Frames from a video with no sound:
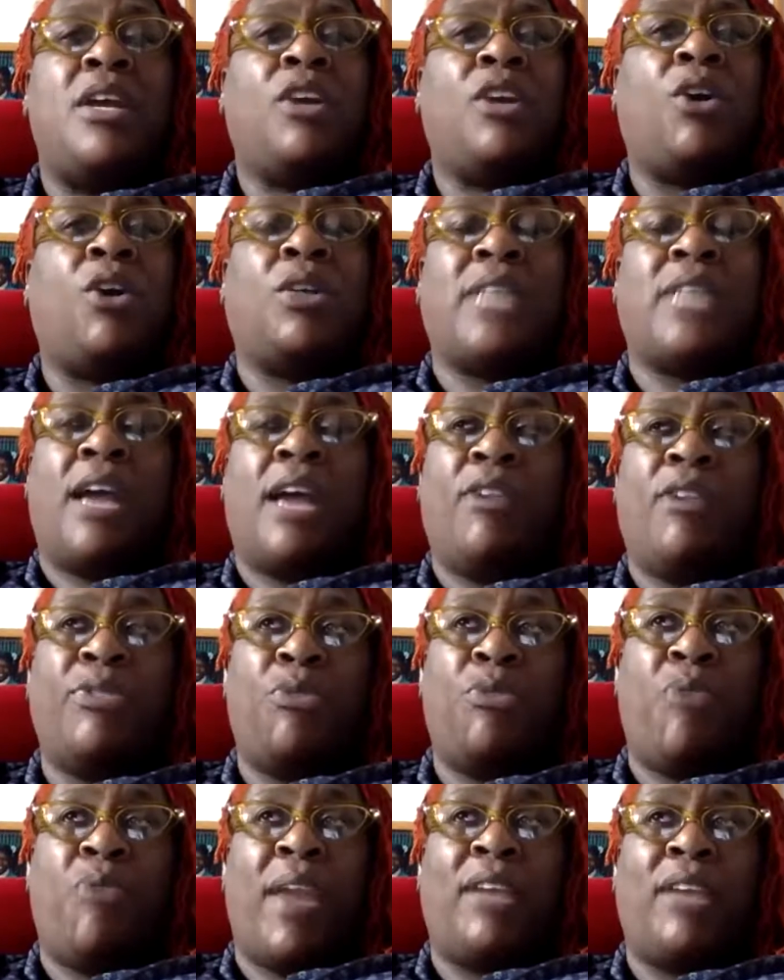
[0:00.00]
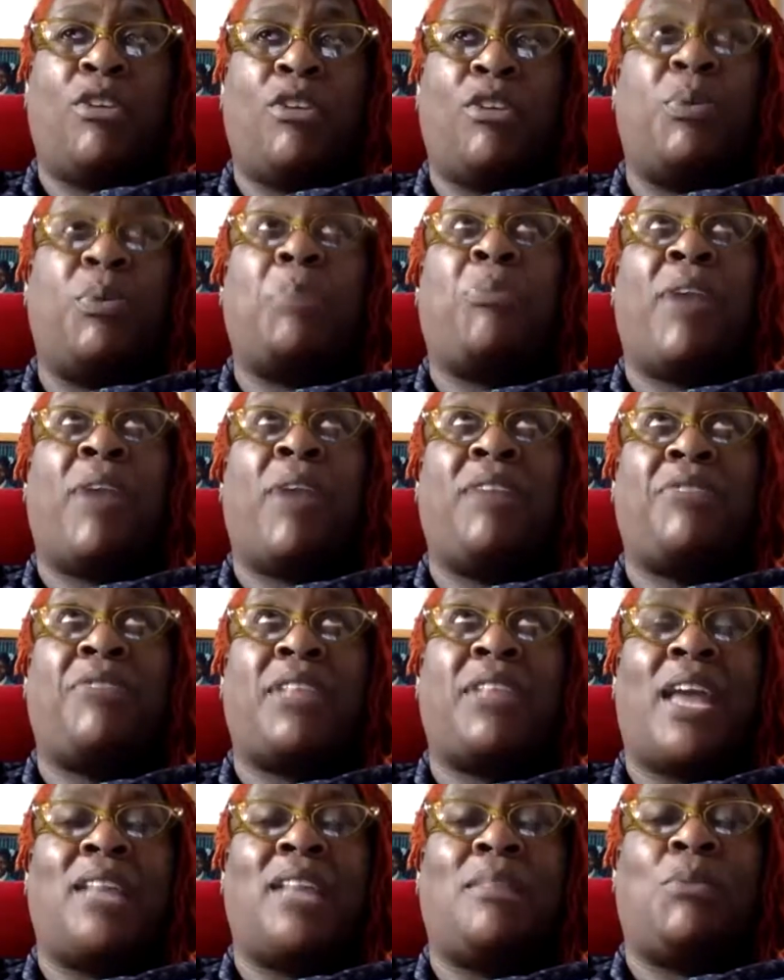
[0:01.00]
God held the rain off. We prayed for
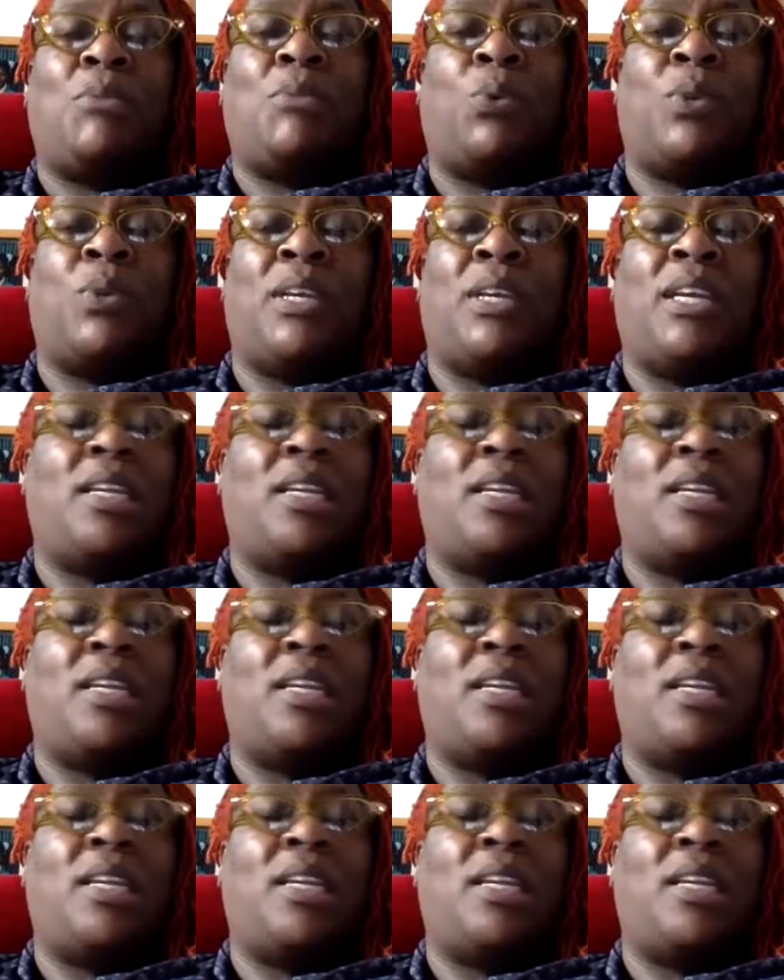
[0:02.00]
that in the morning